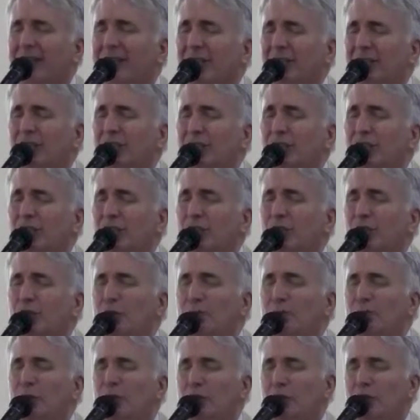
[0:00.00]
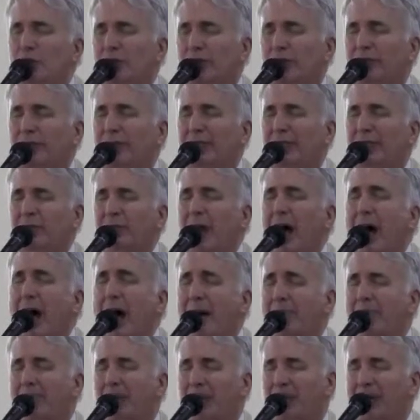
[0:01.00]
to see you move and to
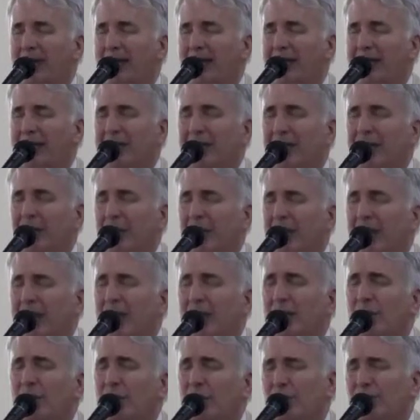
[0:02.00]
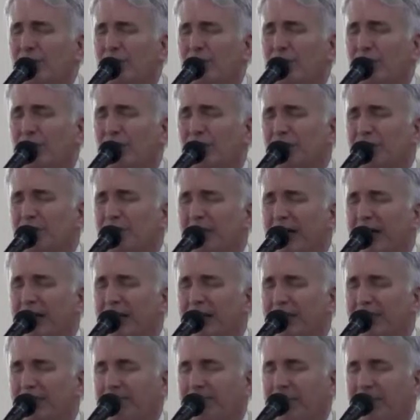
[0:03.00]
operate here in and through this
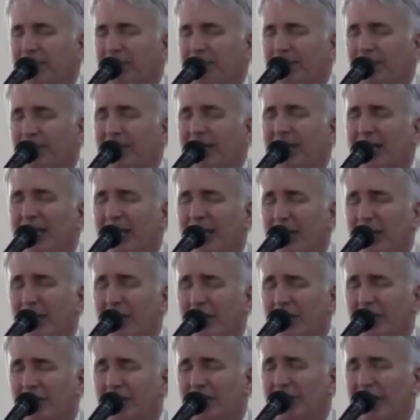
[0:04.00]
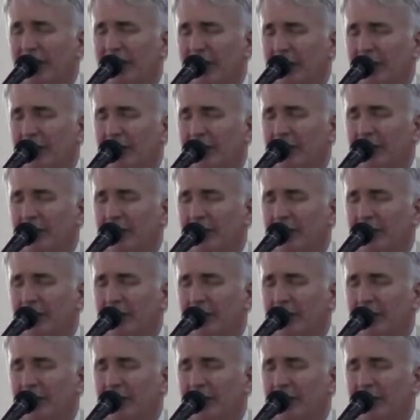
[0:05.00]
body of people in this city.